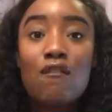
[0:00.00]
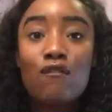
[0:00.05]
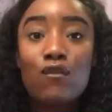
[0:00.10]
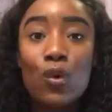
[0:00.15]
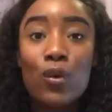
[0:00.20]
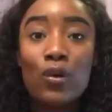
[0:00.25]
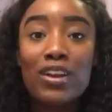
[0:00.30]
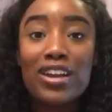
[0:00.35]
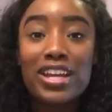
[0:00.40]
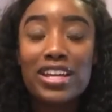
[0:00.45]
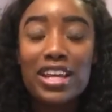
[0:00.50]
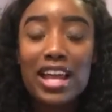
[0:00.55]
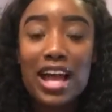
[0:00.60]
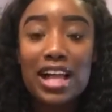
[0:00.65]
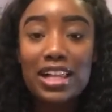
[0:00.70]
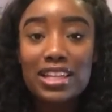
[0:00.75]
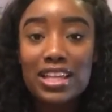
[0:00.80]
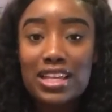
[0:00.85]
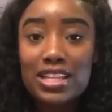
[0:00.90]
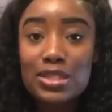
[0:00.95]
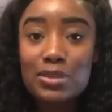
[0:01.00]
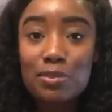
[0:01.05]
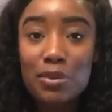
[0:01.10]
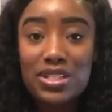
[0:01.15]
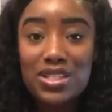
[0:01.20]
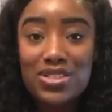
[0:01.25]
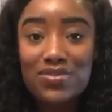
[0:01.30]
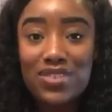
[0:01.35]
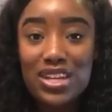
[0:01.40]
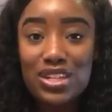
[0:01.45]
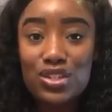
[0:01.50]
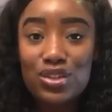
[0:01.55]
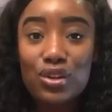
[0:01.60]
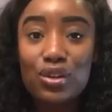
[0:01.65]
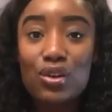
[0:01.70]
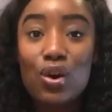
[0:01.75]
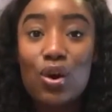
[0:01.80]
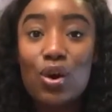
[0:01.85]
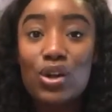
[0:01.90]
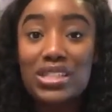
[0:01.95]
for an AliExpress
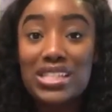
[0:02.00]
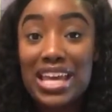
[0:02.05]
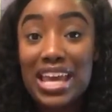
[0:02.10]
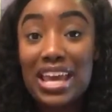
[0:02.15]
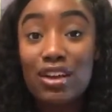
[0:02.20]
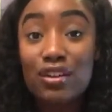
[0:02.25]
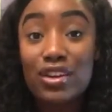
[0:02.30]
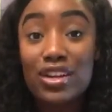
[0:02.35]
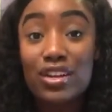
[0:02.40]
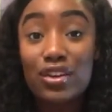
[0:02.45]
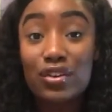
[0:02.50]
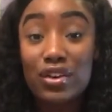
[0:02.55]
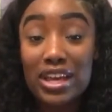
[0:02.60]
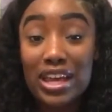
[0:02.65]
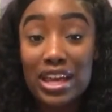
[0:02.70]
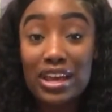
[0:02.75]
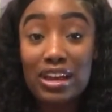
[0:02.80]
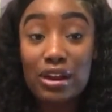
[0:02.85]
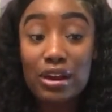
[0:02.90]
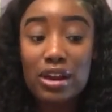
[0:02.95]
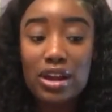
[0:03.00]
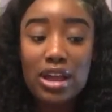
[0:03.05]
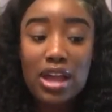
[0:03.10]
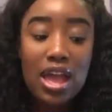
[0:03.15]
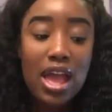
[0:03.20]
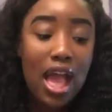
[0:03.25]
vendor called Ariel Hair.